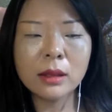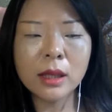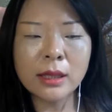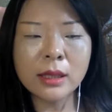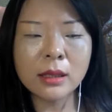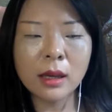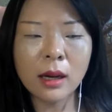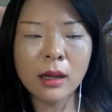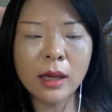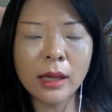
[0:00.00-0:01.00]

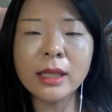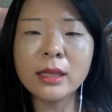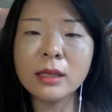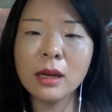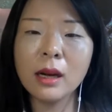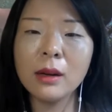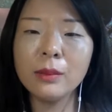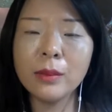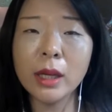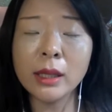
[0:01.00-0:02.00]
it is
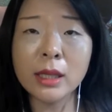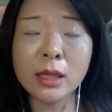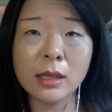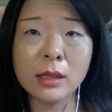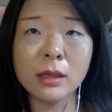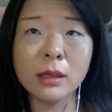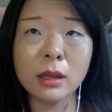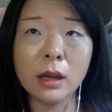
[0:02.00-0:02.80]
in a sense,